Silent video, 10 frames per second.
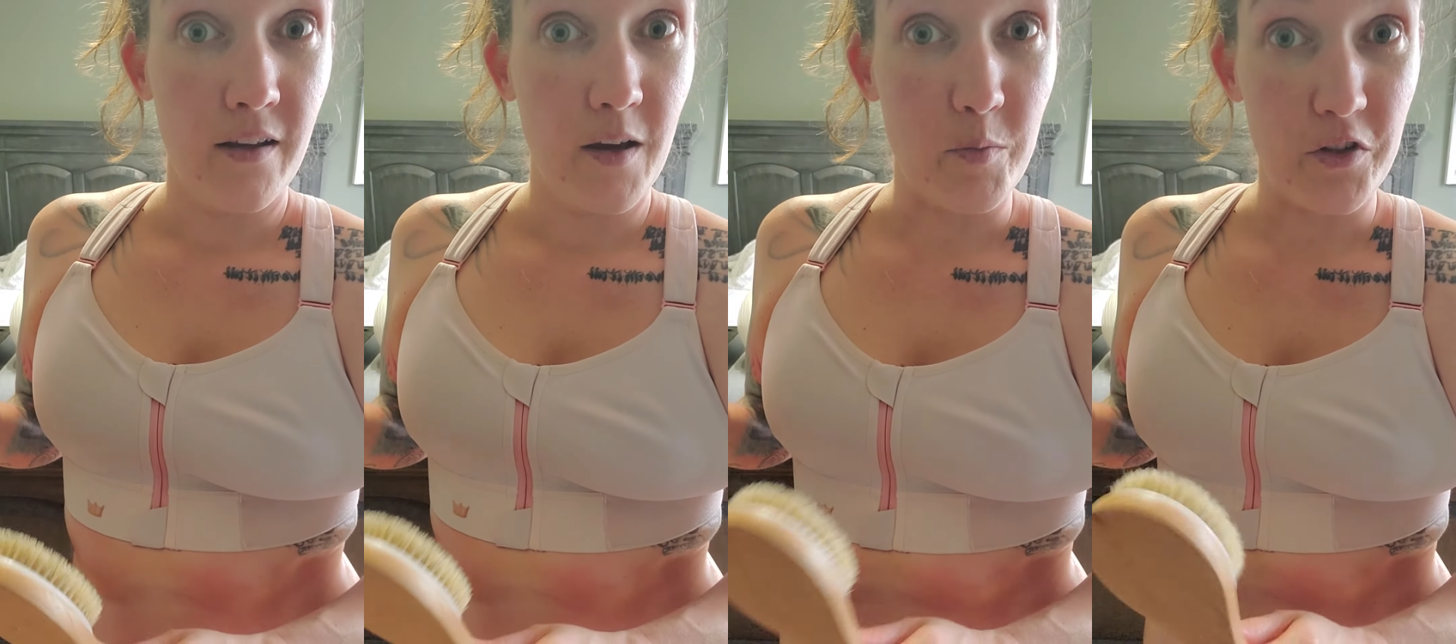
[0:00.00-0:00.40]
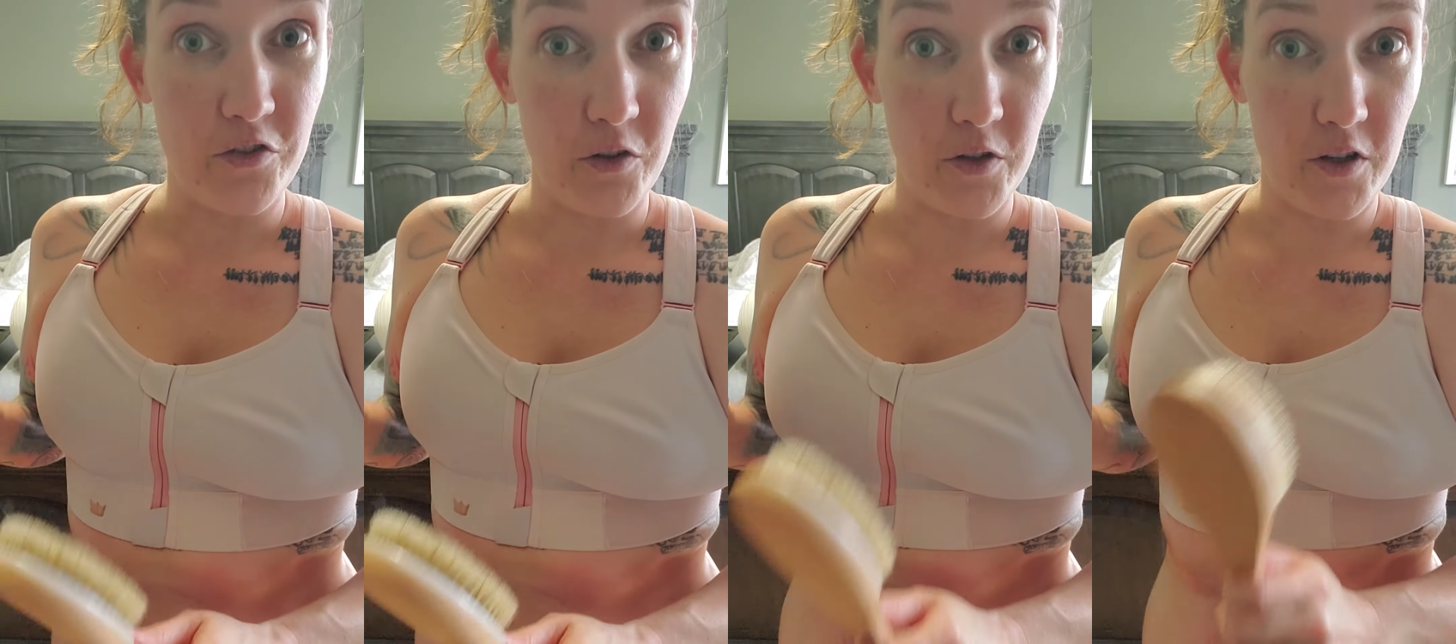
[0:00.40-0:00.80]
I'm going to
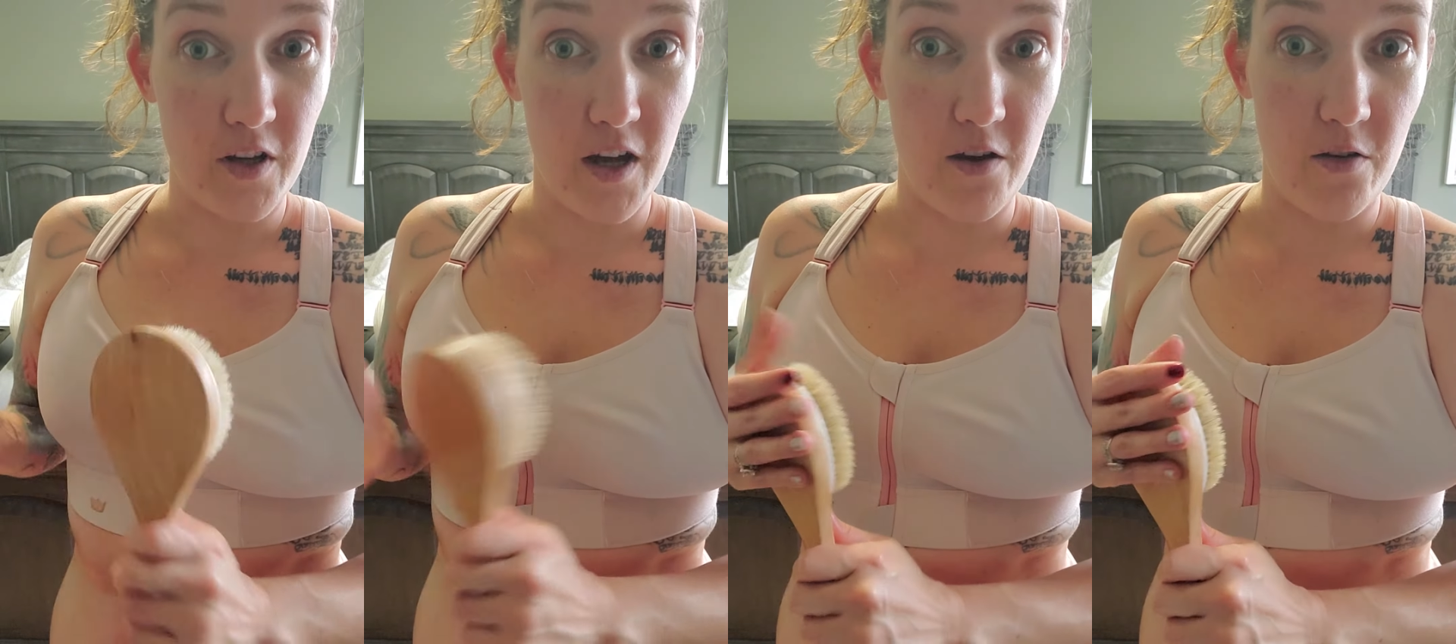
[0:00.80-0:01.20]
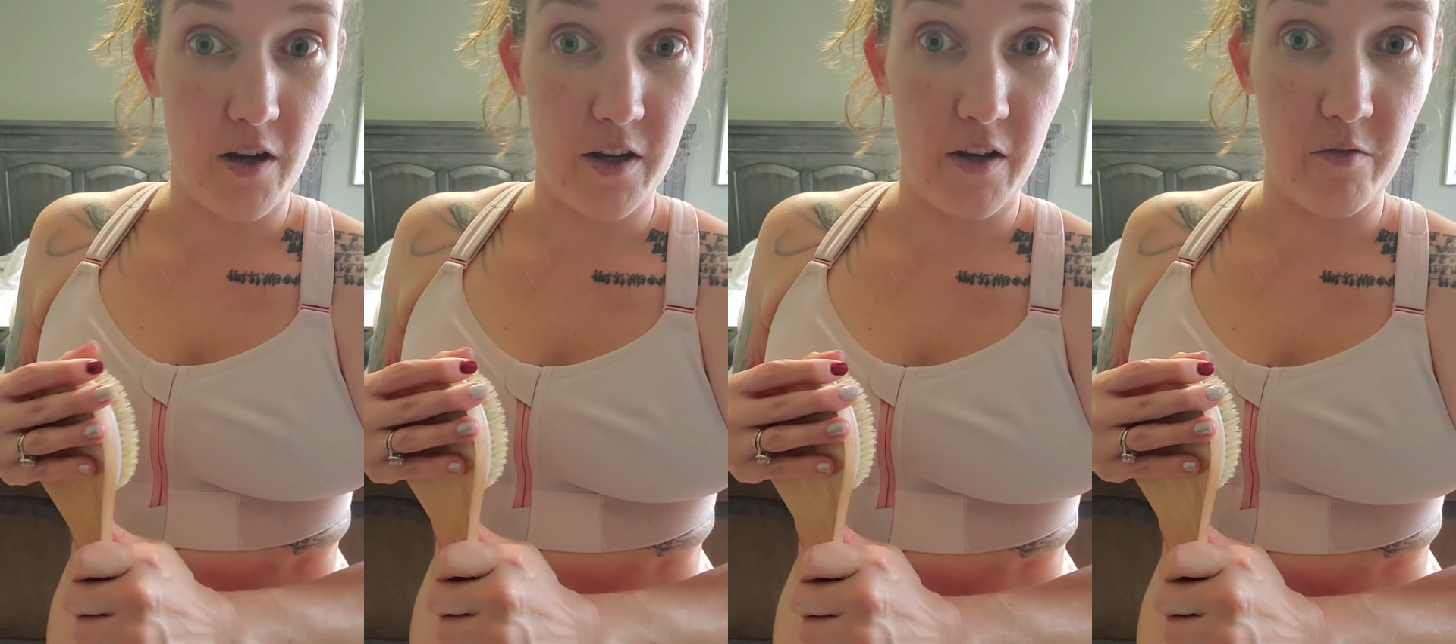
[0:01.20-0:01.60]
show y'all how
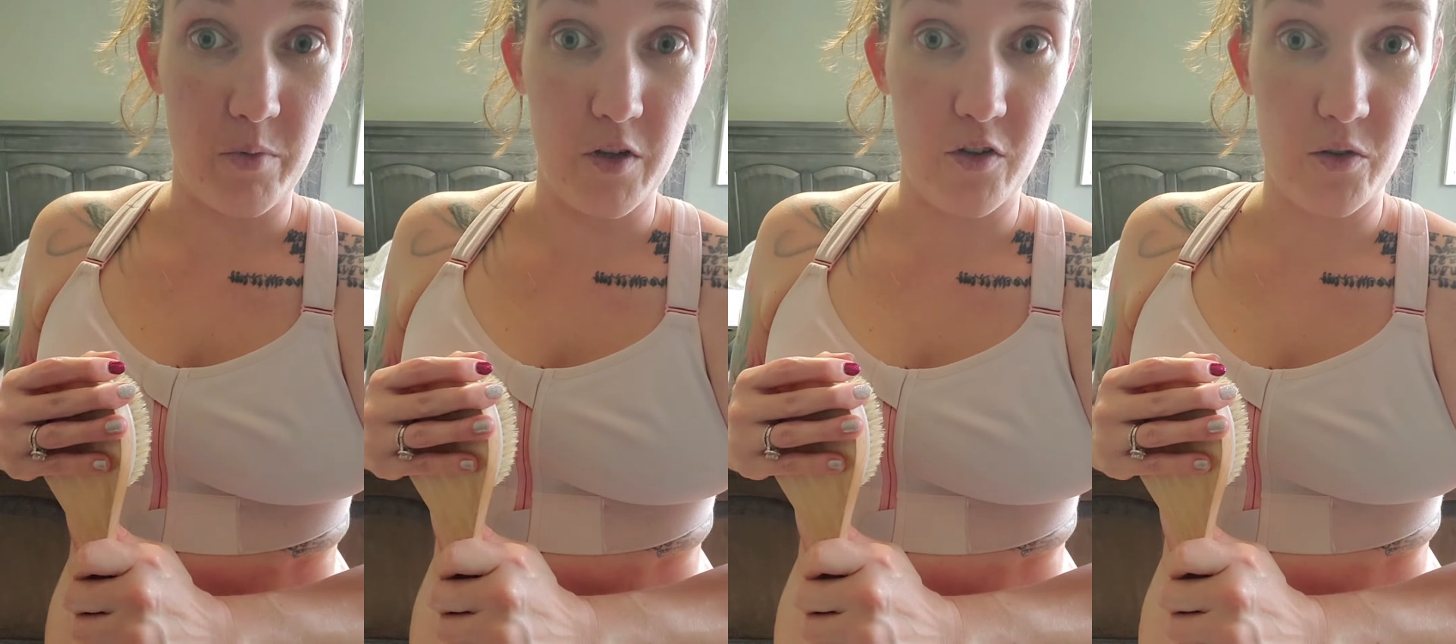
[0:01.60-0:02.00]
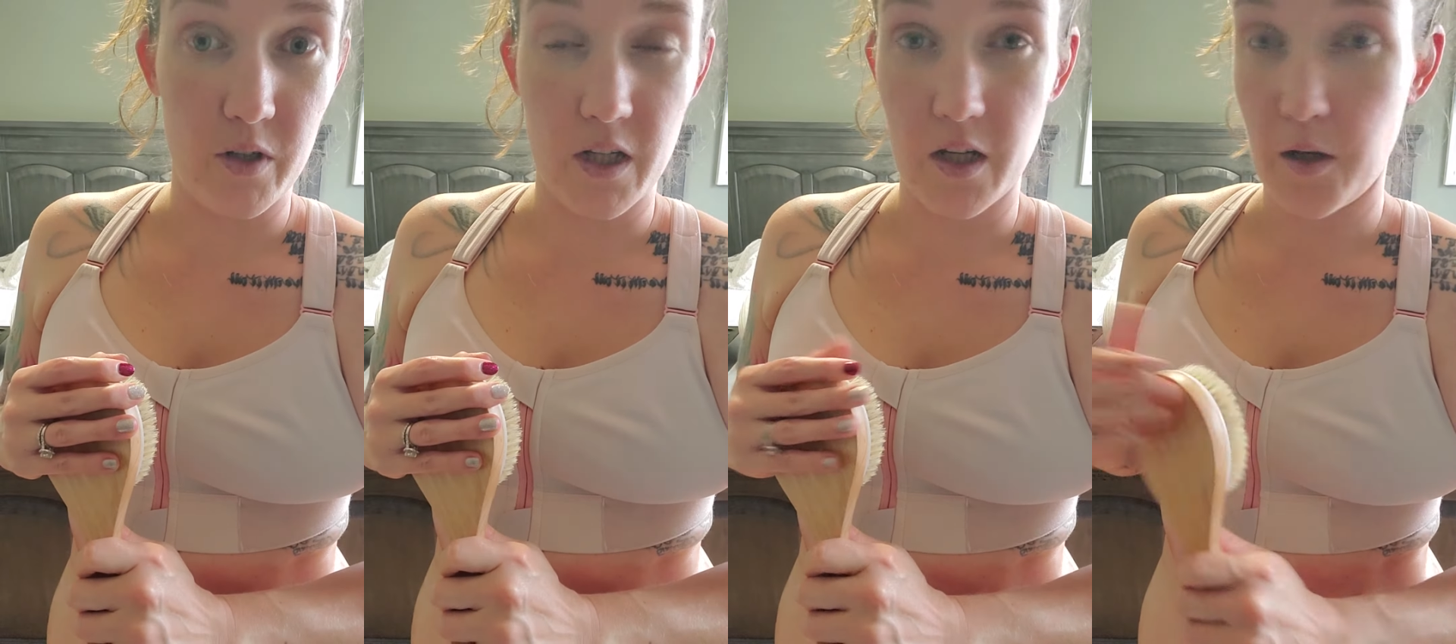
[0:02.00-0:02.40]
I have been
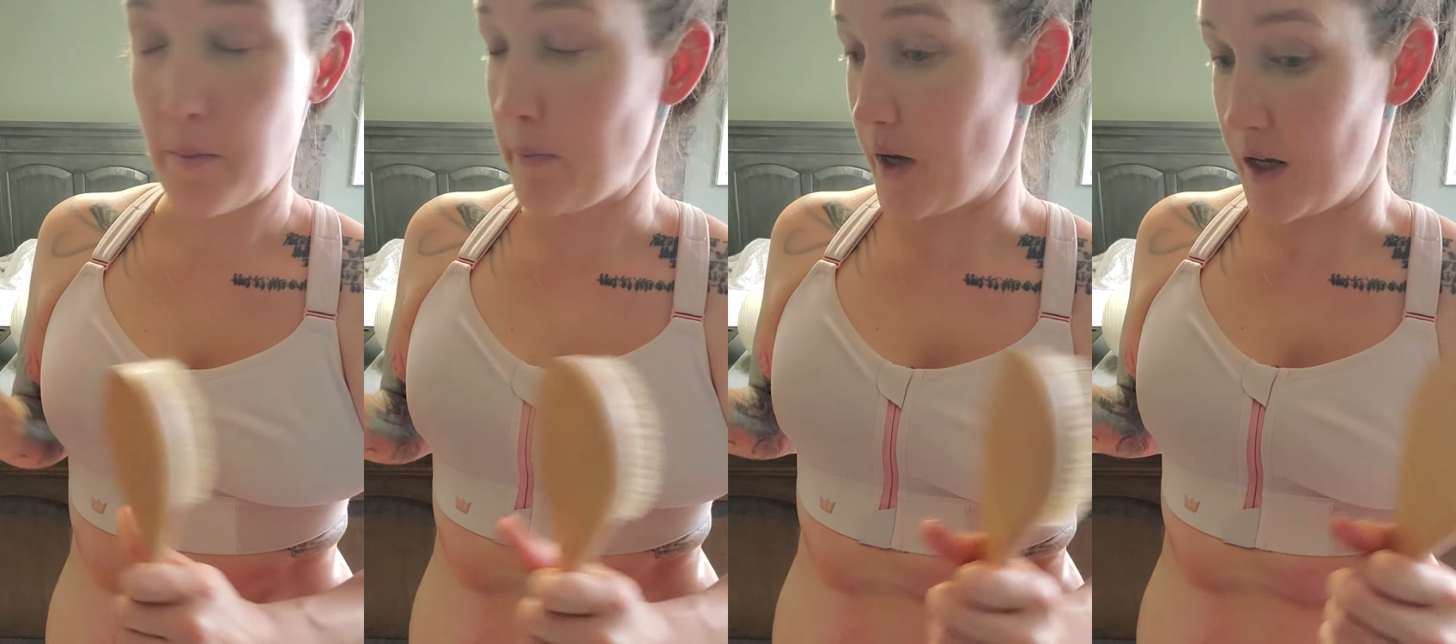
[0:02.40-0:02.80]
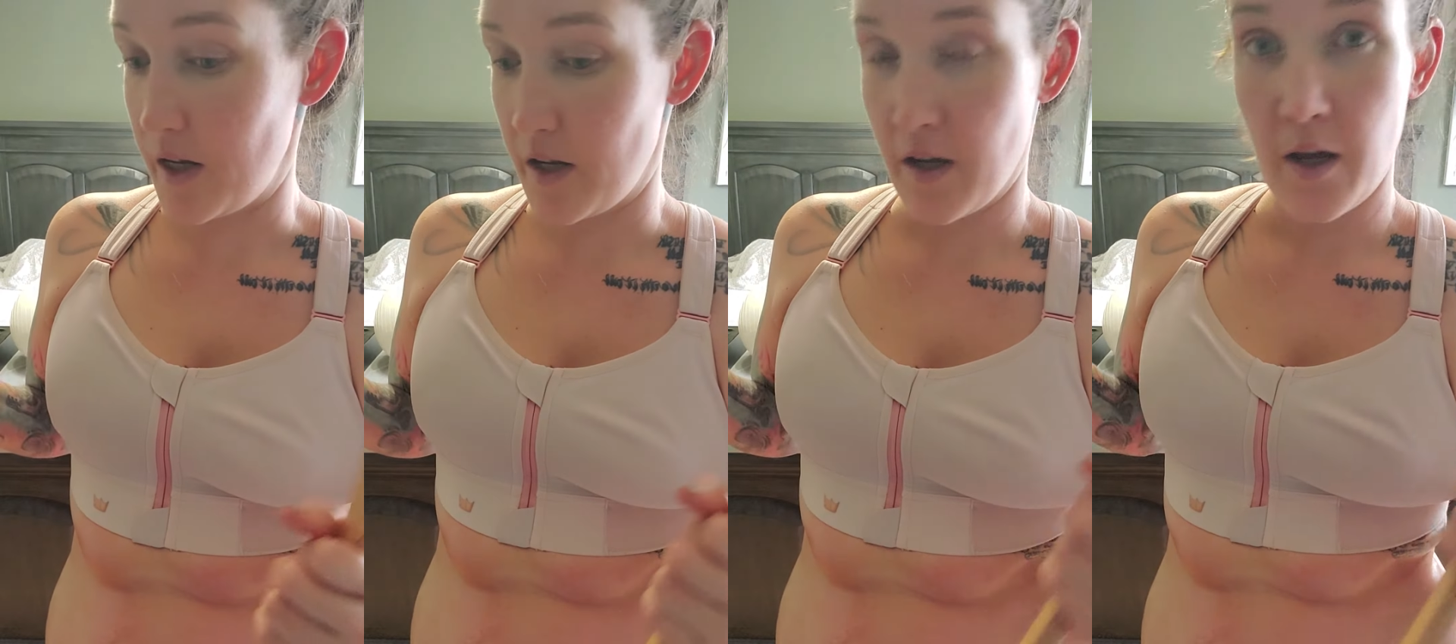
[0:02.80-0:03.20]
doing my